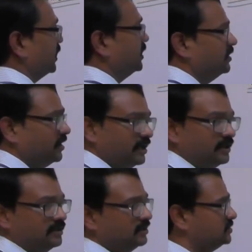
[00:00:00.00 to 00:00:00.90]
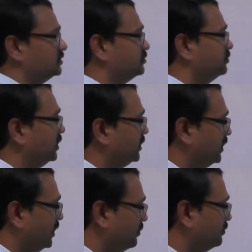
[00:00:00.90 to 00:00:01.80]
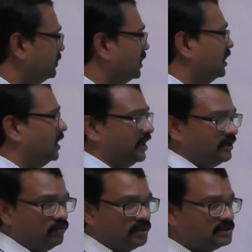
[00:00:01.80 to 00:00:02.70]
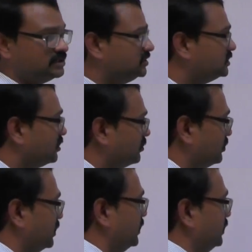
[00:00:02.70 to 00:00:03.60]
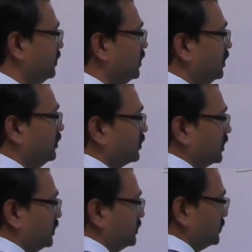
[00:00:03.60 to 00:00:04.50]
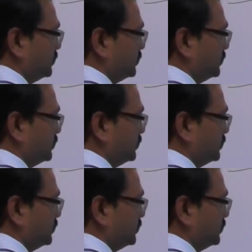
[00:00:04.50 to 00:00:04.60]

n, and this is by m. And once these are obtained, you can